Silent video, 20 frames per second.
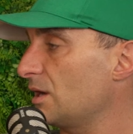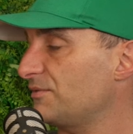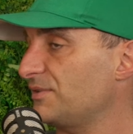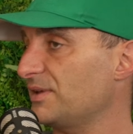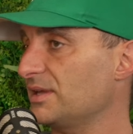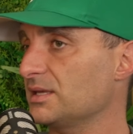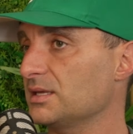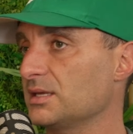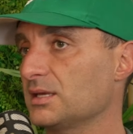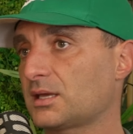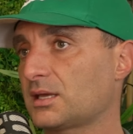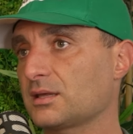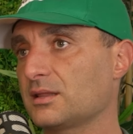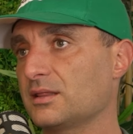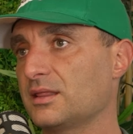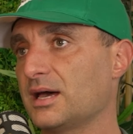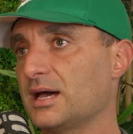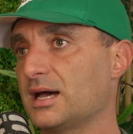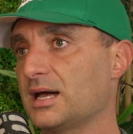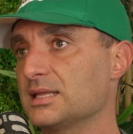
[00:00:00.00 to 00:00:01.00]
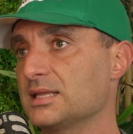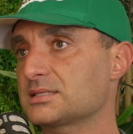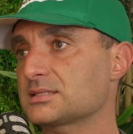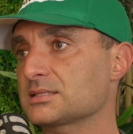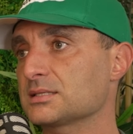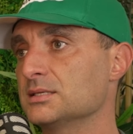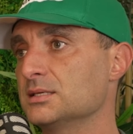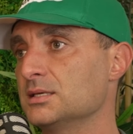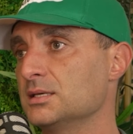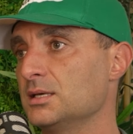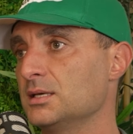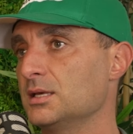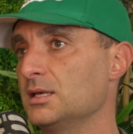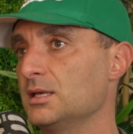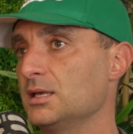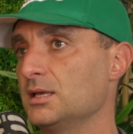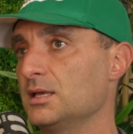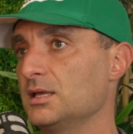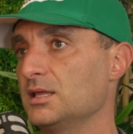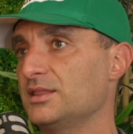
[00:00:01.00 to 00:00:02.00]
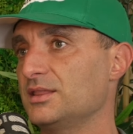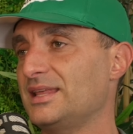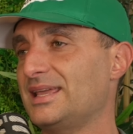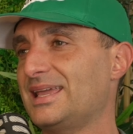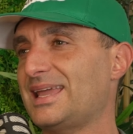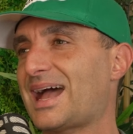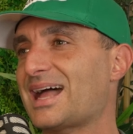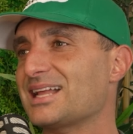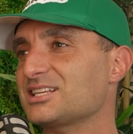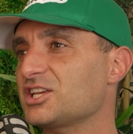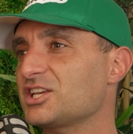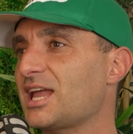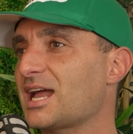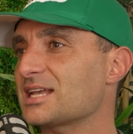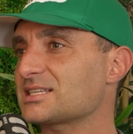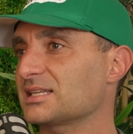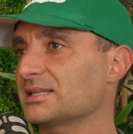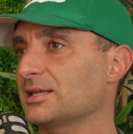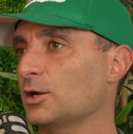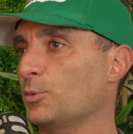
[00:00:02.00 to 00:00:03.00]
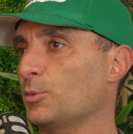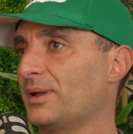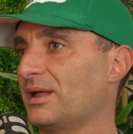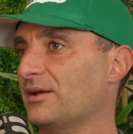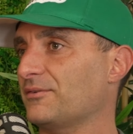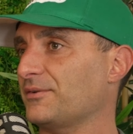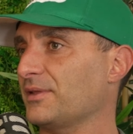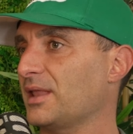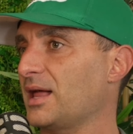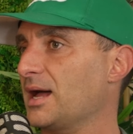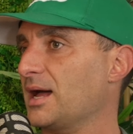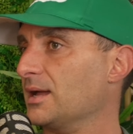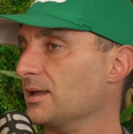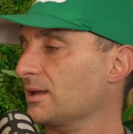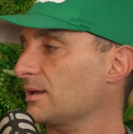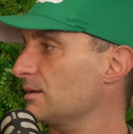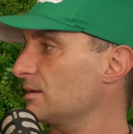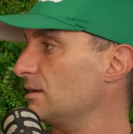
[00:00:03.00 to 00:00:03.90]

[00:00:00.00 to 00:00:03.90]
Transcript: Yeah. I think that he actually gets a little bit of flack